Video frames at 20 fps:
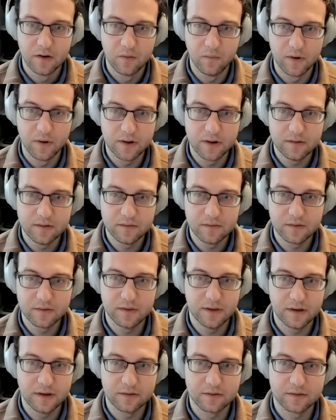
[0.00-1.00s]
What do you
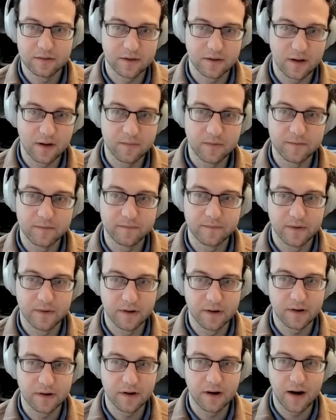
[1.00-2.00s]
see as some of
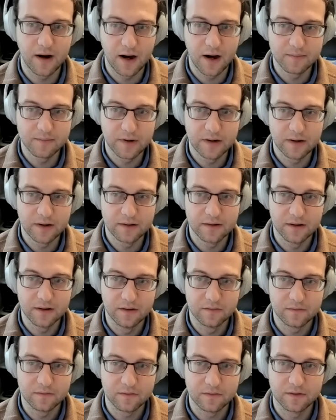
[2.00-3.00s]
the common
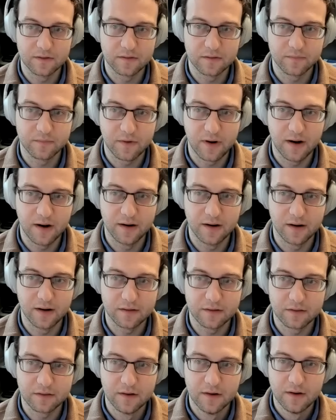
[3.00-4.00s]
insurance
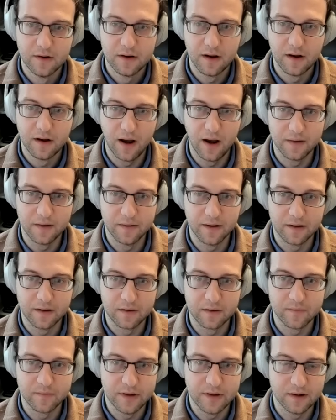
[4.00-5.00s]
products that
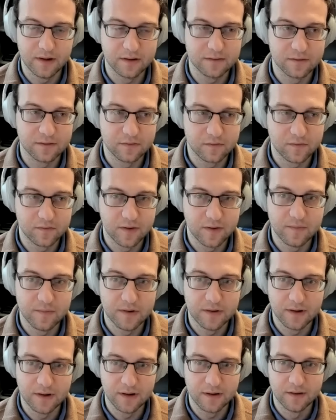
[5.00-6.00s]
are being
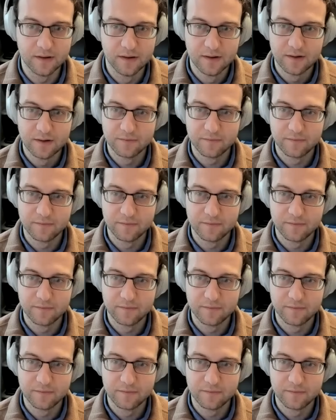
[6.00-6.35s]
distributed